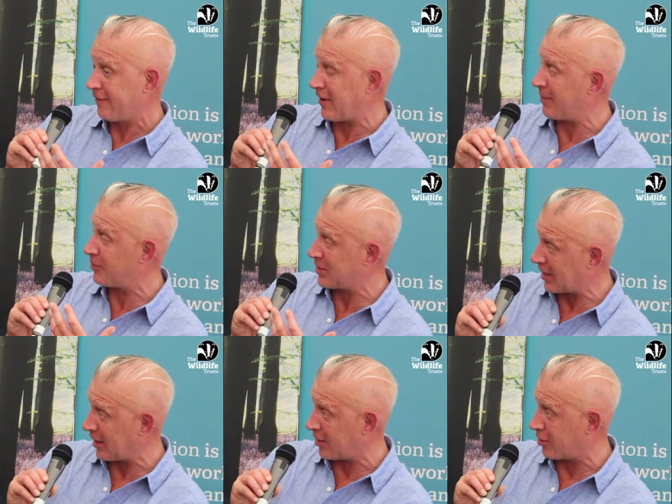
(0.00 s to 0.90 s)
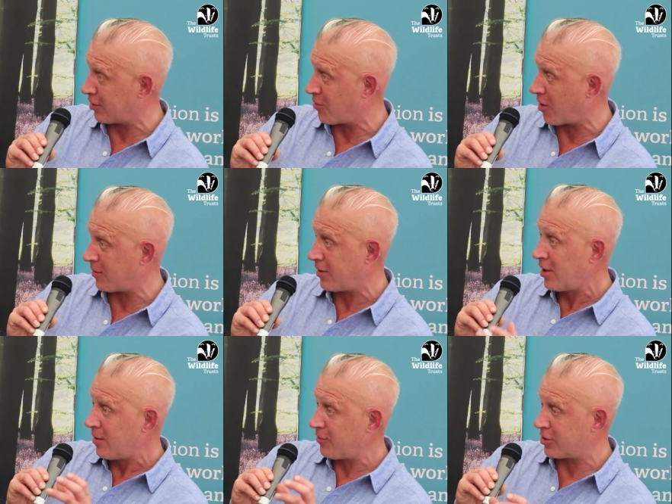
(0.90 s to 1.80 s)
feeling particularly good at the moment,
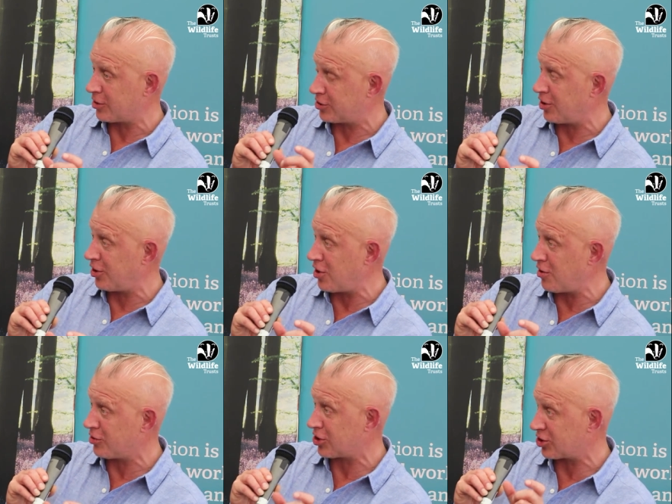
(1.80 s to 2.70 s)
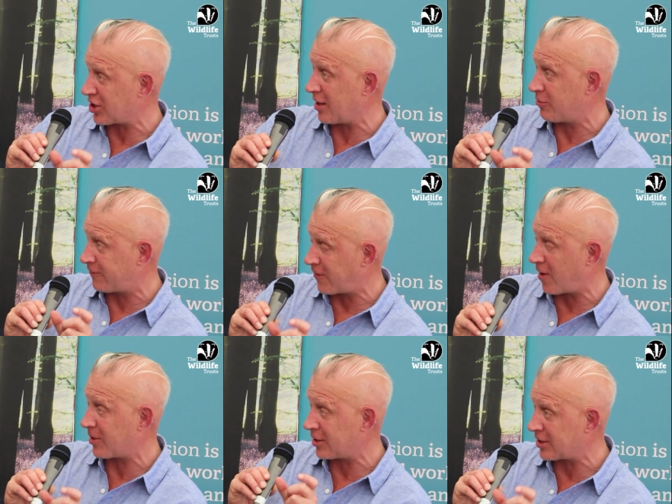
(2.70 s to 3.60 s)
because the new sustainable
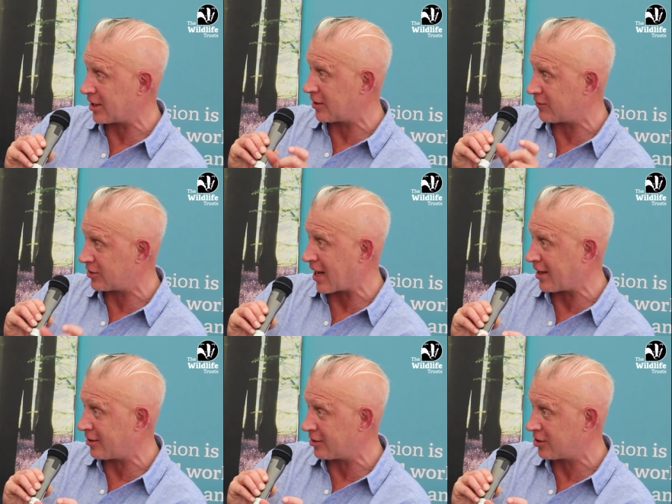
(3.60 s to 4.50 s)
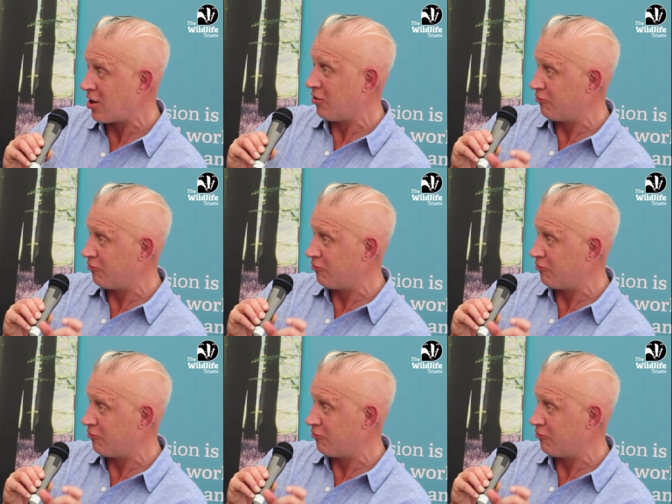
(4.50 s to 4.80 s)
farming incentive standards